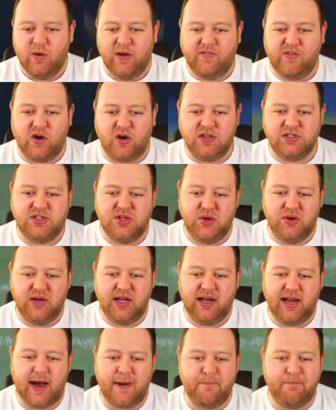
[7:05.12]
we've gone
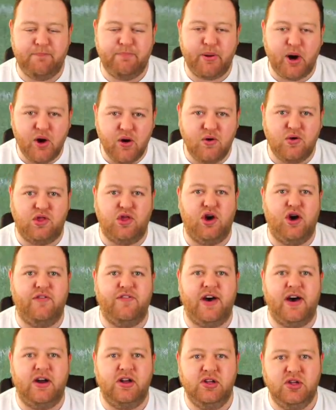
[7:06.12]
2-0 up. Both
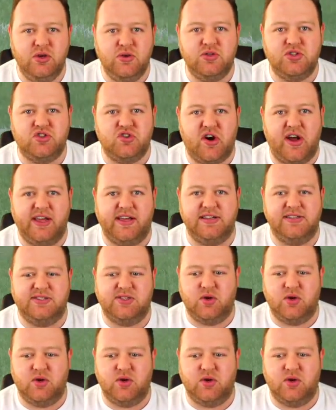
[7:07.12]
of our new strikers